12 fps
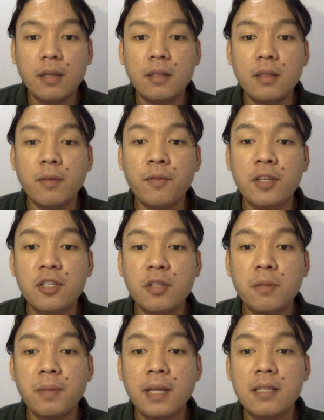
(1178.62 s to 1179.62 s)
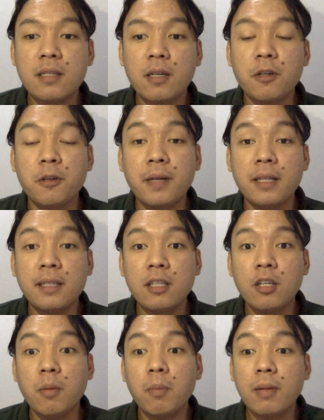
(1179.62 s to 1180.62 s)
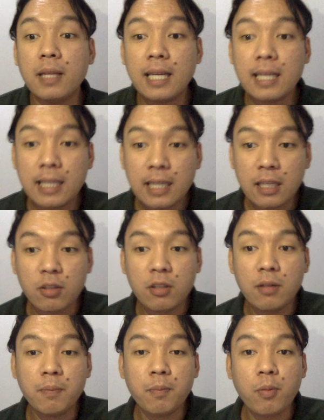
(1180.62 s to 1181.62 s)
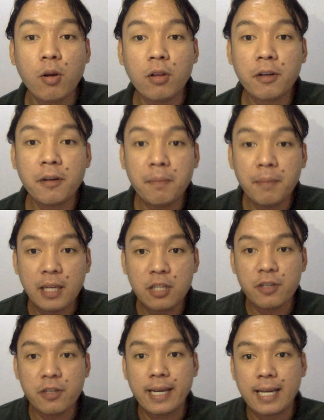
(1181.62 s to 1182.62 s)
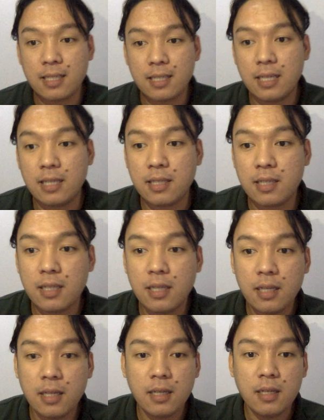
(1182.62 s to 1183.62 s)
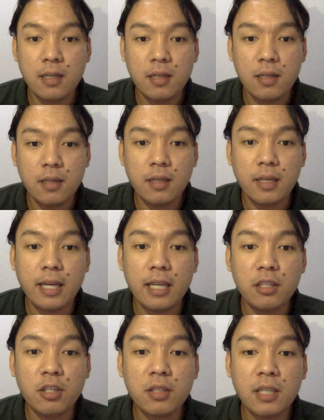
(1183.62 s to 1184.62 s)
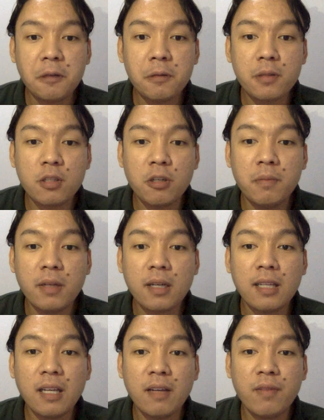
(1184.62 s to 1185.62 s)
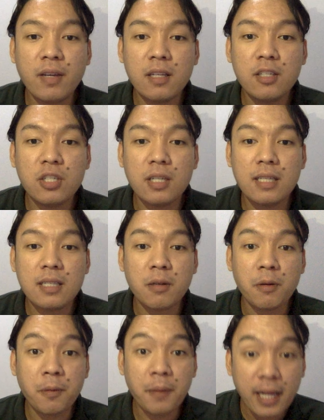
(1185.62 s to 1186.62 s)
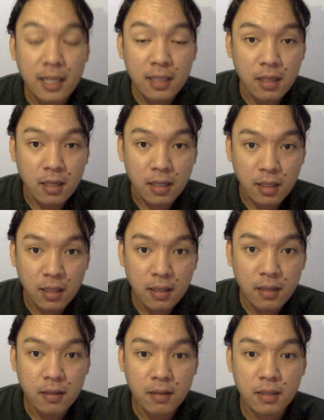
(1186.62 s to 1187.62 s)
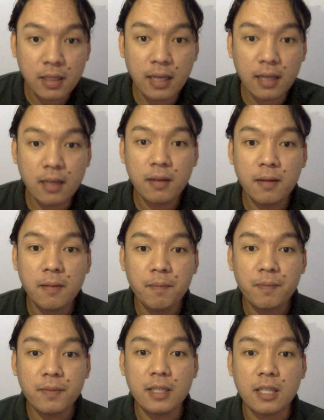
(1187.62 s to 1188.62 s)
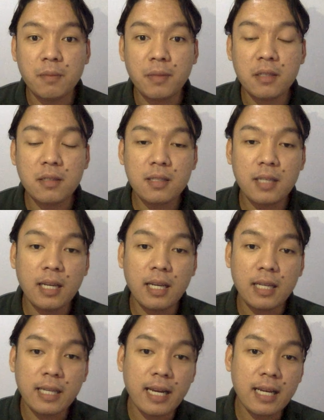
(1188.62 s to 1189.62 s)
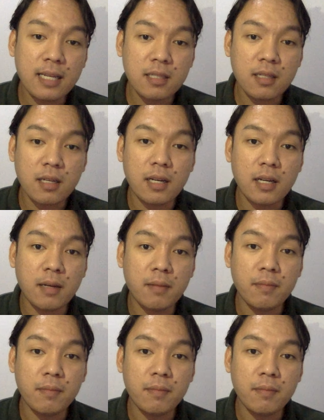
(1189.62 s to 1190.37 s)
division planes are oriented obliquely to the polar major axis. In deuterostome, the cleavage is radial. Okay, that means to say it has a